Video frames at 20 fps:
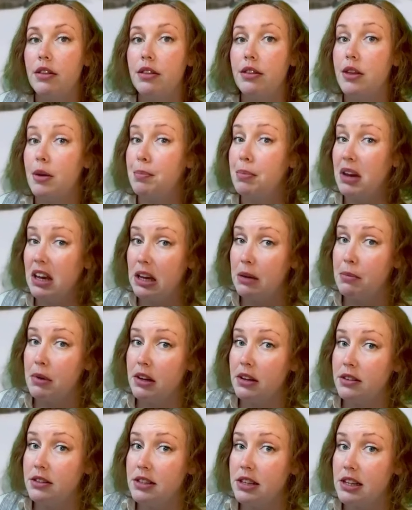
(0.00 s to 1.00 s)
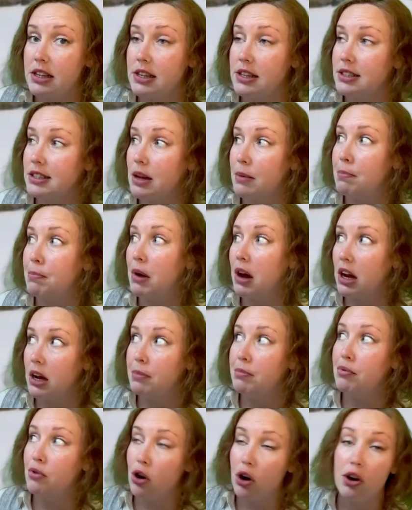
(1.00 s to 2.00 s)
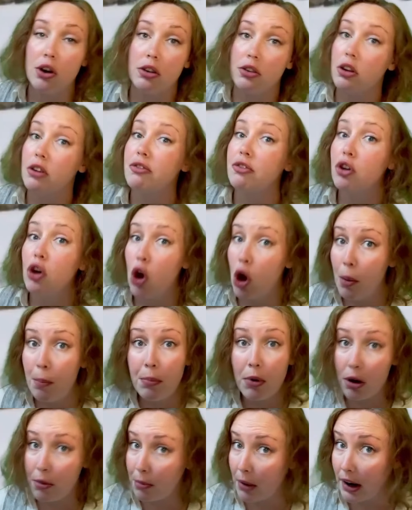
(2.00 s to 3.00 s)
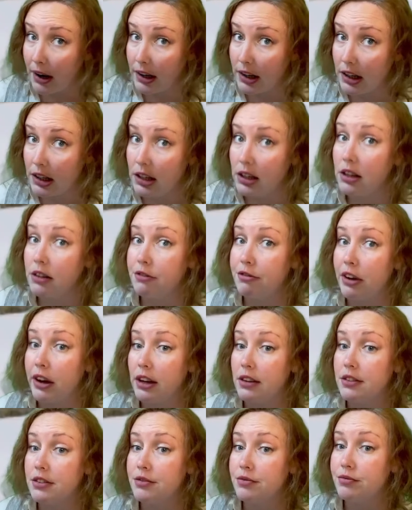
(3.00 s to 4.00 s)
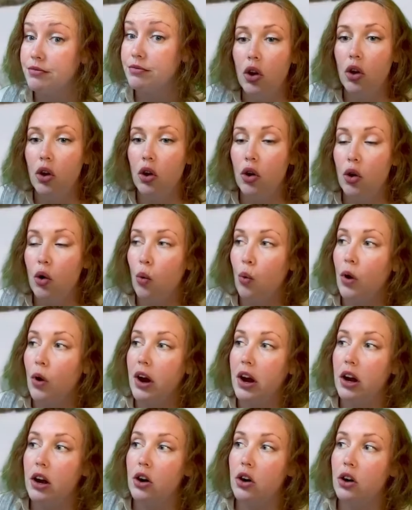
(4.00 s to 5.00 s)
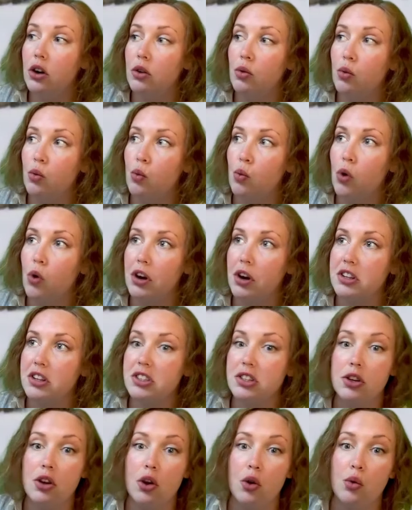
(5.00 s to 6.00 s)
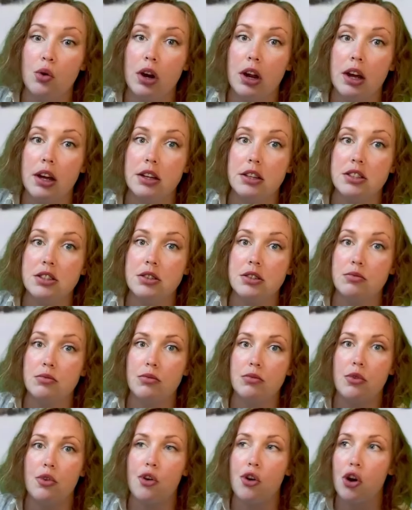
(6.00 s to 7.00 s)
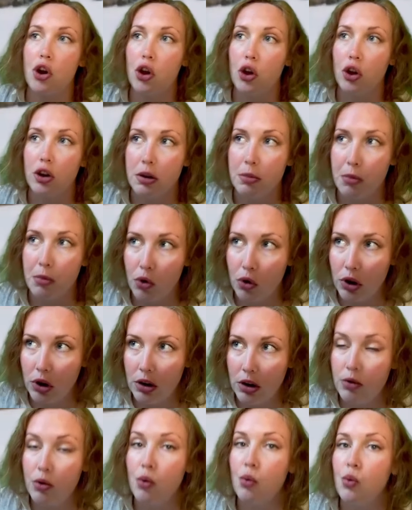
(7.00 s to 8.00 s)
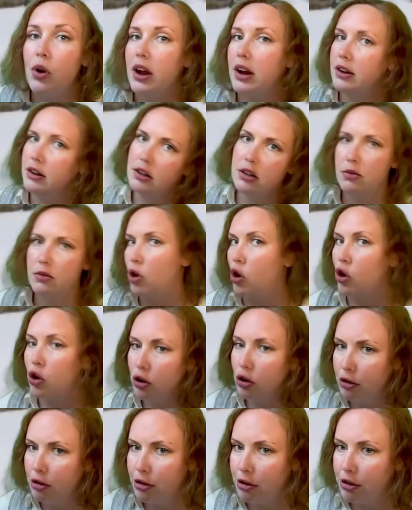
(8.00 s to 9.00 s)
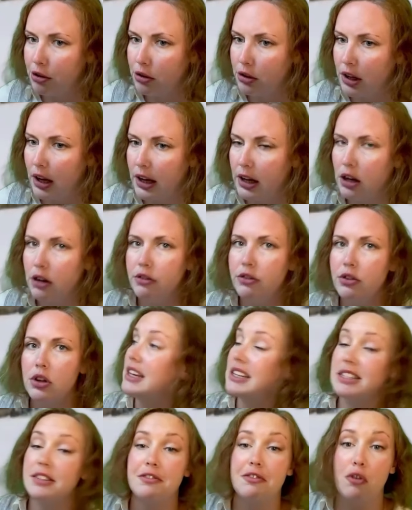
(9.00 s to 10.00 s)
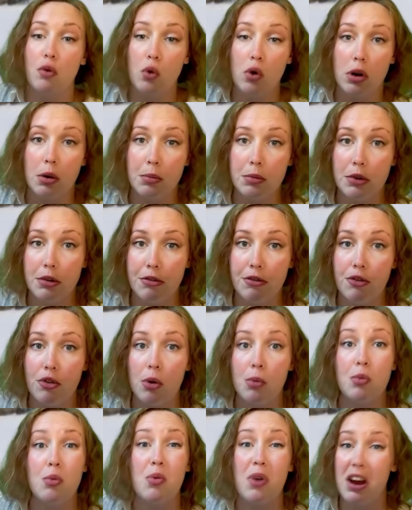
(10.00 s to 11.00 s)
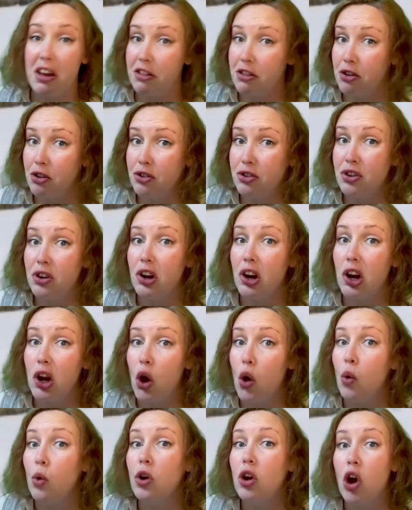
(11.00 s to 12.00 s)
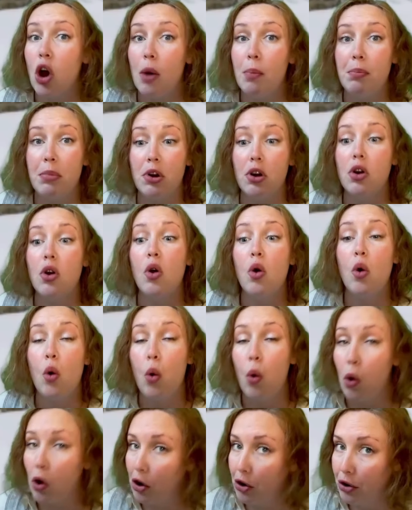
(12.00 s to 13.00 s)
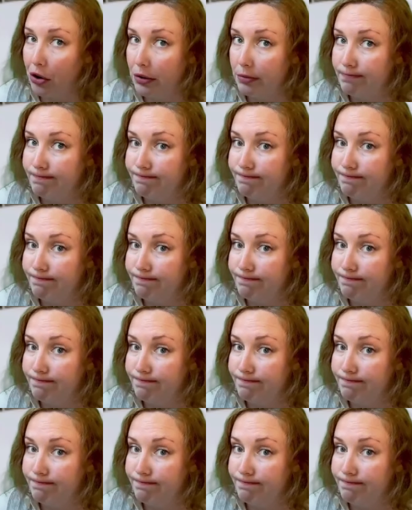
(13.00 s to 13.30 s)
The pigment is a byproduct of copper mining, in fact, where what is known as rödmull, red earth, kind of, is formed from weathered low copper ore.